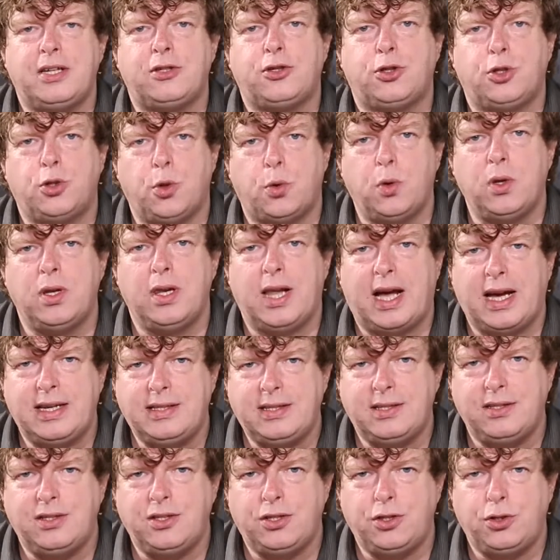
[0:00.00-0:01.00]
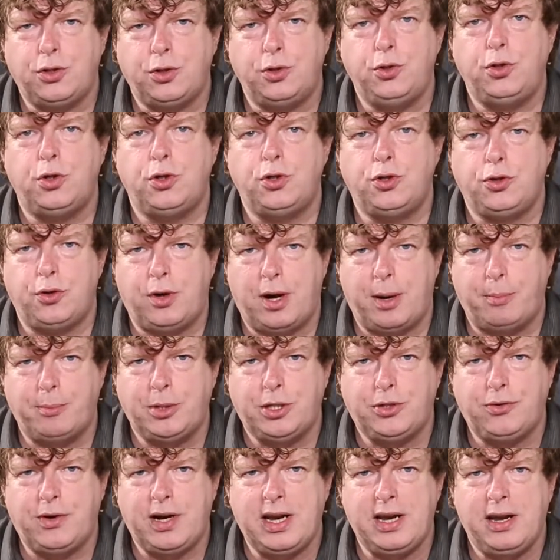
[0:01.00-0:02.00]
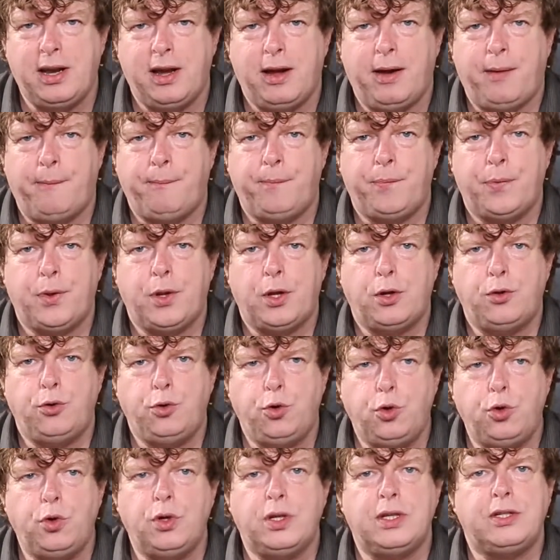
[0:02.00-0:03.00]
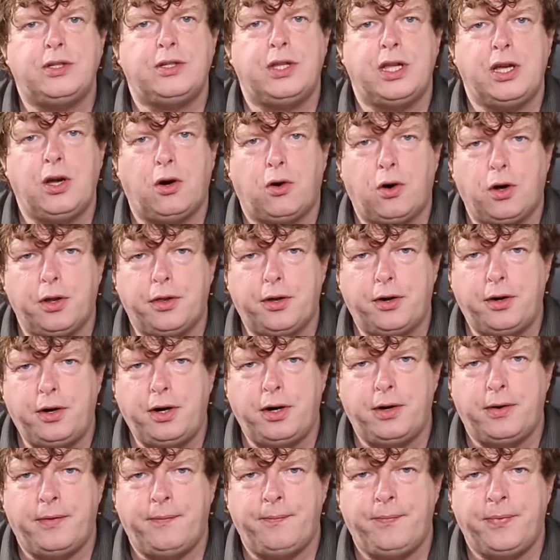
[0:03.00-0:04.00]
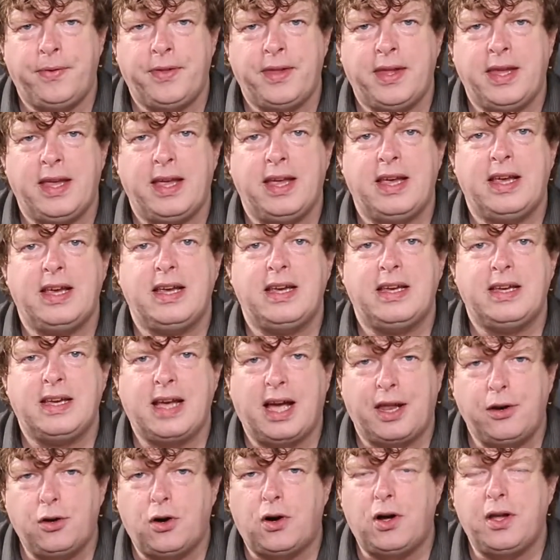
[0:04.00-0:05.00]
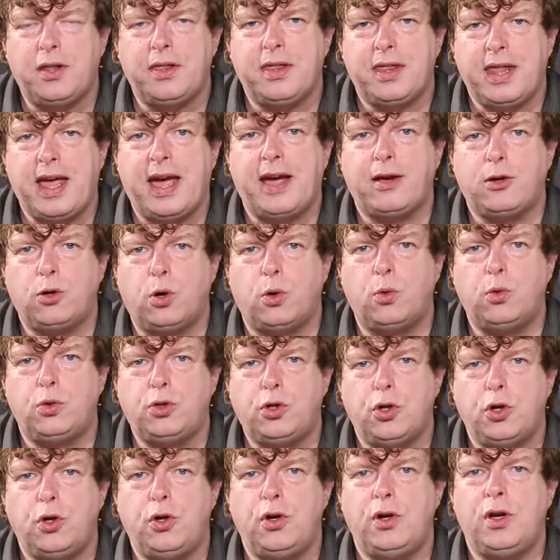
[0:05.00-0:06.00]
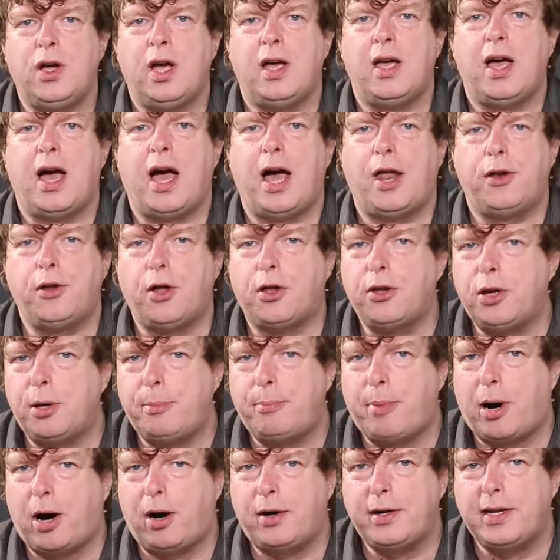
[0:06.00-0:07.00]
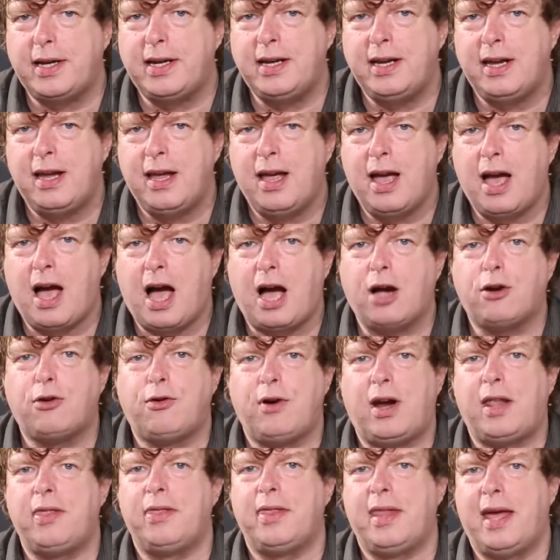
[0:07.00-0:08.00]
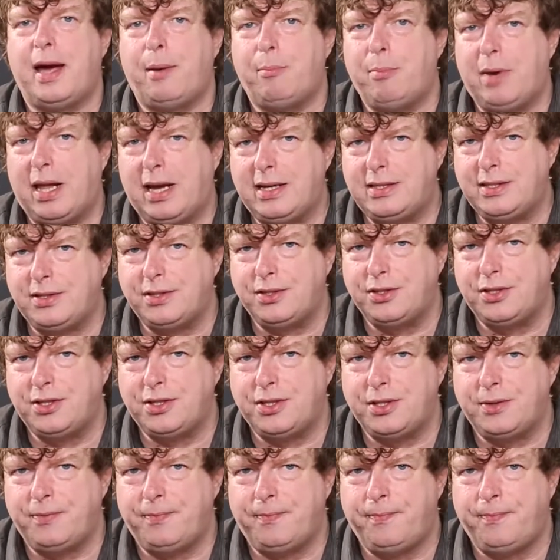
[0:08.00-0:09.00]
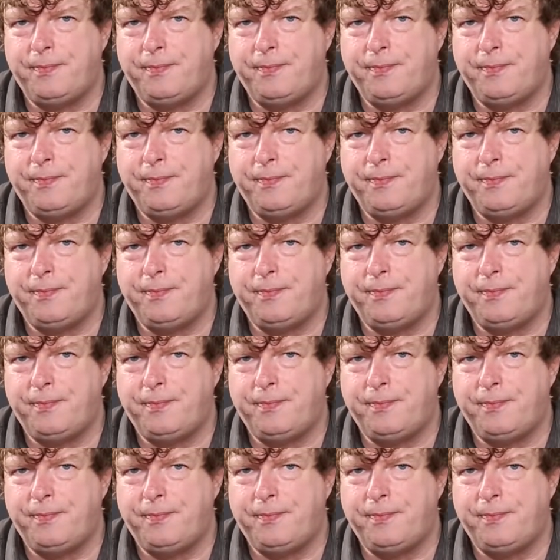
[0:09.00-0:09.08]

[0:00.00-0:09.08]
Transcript: a sole license to use your imagery, you as the author cannot then go to another party and grant them license.